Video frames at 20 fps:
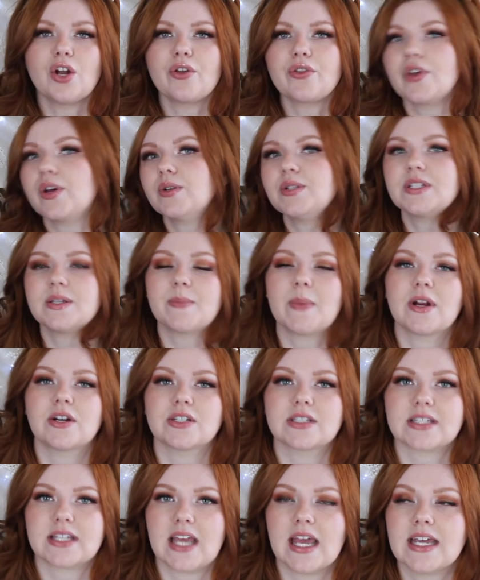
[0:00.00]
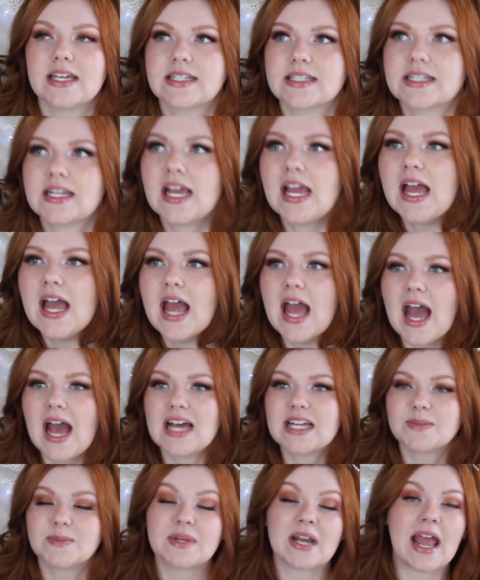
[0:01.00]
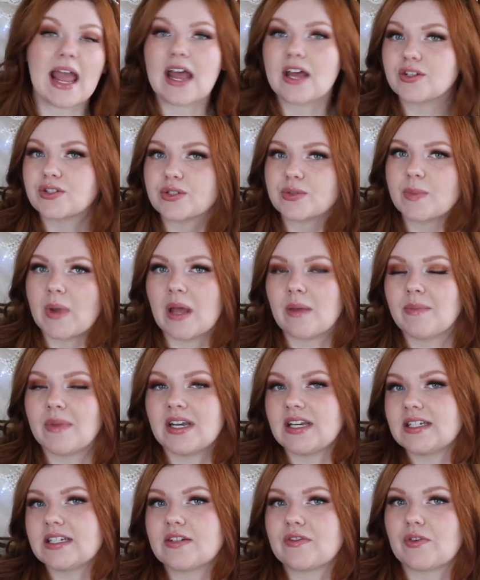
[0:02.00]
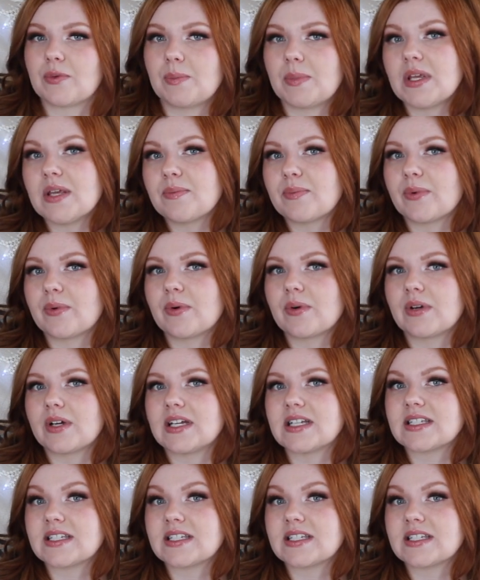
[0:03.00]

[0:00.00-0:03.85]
And although Tamara's case has been handled by many different people,